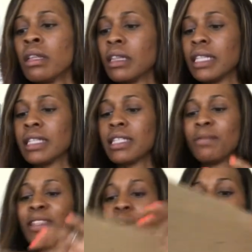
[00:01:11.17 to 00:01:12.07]
Let's see
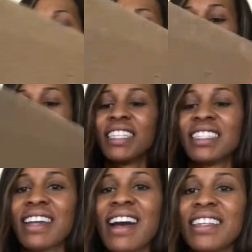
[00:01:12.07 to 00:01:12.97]
what the quality of these
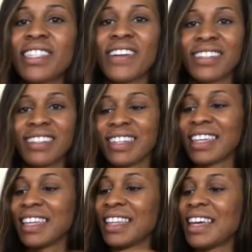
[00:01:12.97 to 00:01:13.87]
guys are
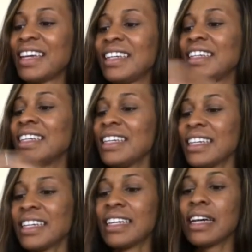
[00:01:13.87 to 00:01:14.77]
looking
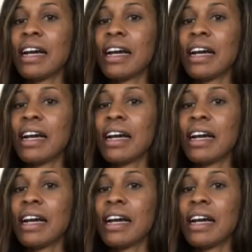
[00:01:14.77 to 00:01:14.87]
like.